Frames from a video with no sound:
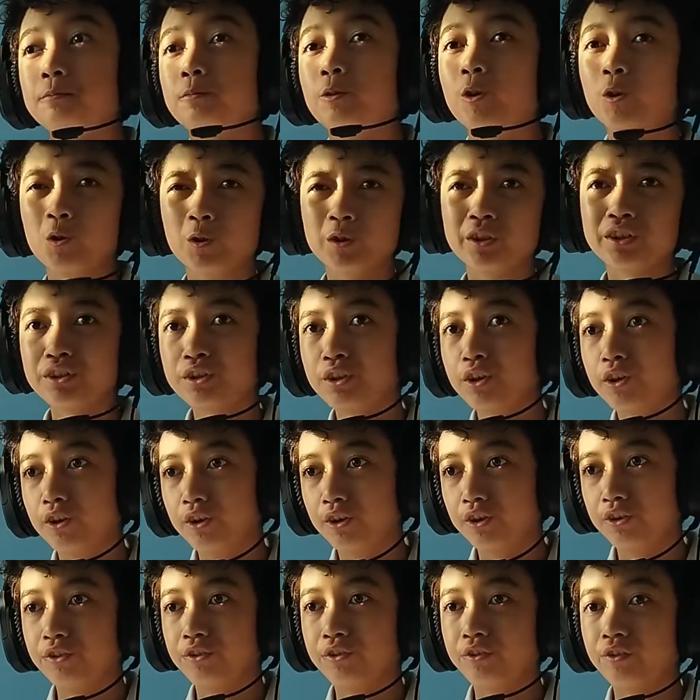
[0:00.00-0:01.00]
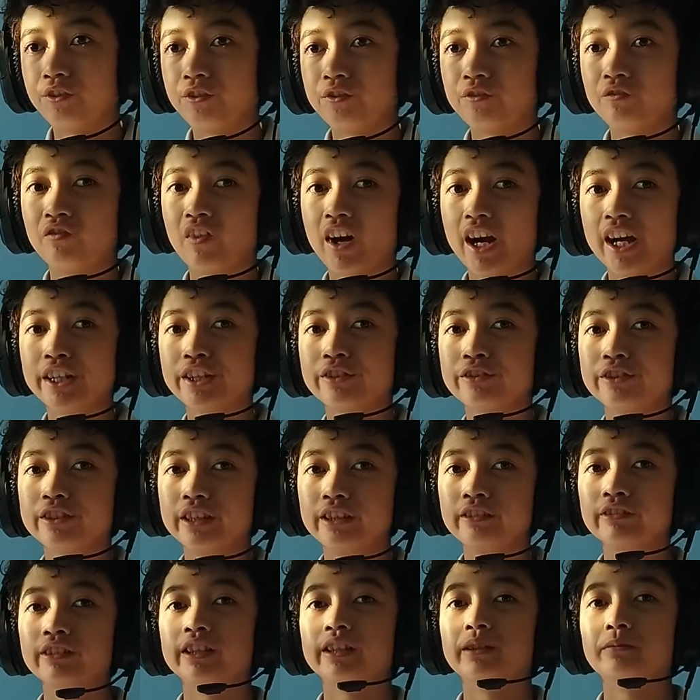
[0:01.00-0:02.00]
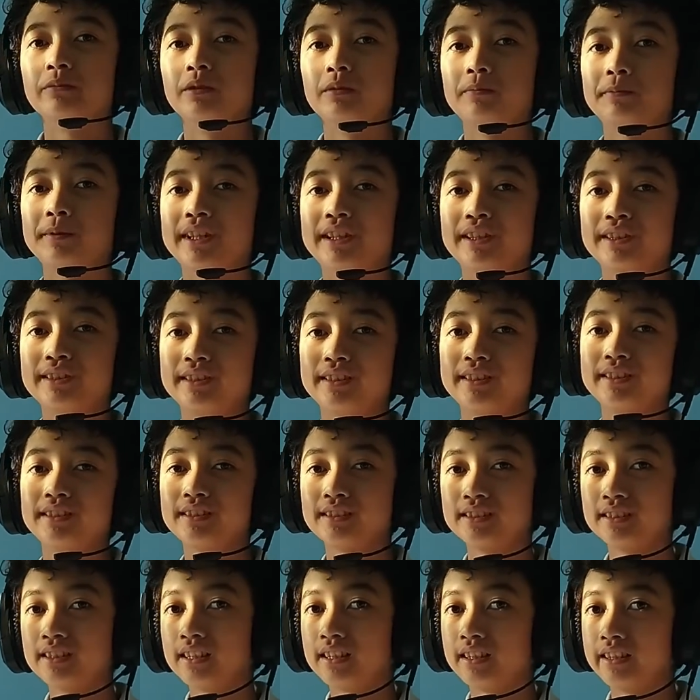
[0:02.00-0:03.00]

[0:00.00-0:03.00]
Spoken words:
point of biodegradable plastics